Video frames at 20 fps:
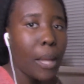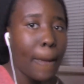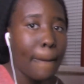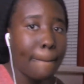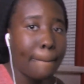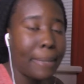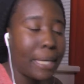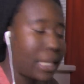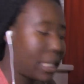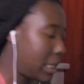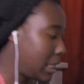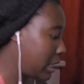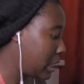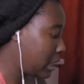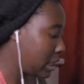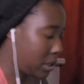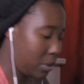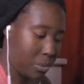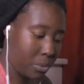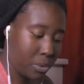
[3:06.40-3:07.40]
But
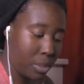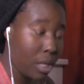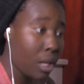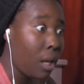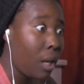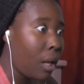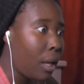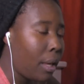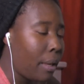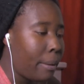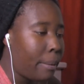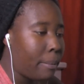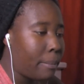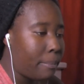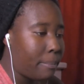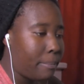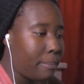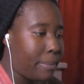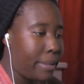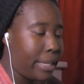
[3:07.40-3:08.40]

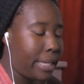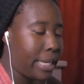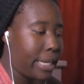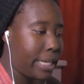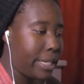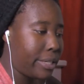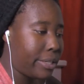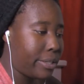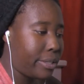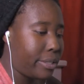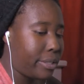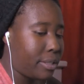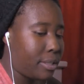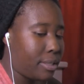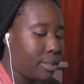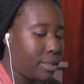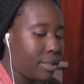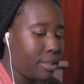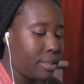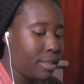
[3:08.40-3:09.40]
yeah,
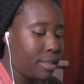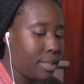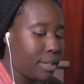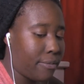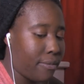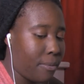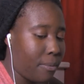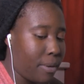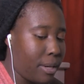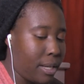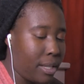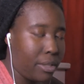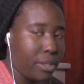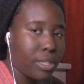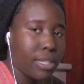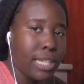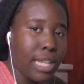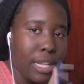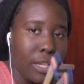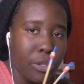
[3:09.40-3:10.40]
it's a different one. It looks
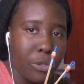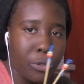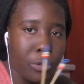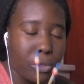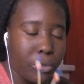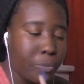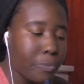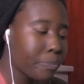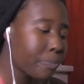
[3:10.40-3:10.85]
kind of cool,